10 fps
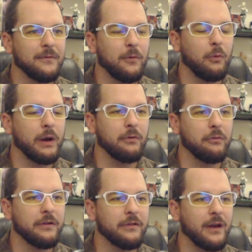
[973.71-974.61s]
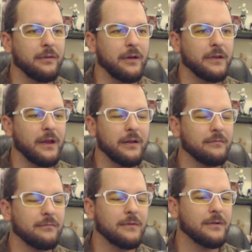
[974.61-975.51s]
For whatever reason, I thought that
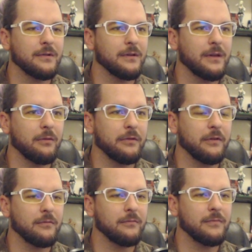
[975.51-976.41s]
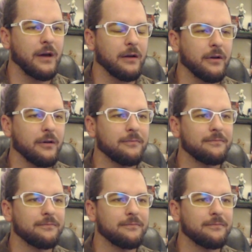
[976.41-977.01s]
was, I don't know.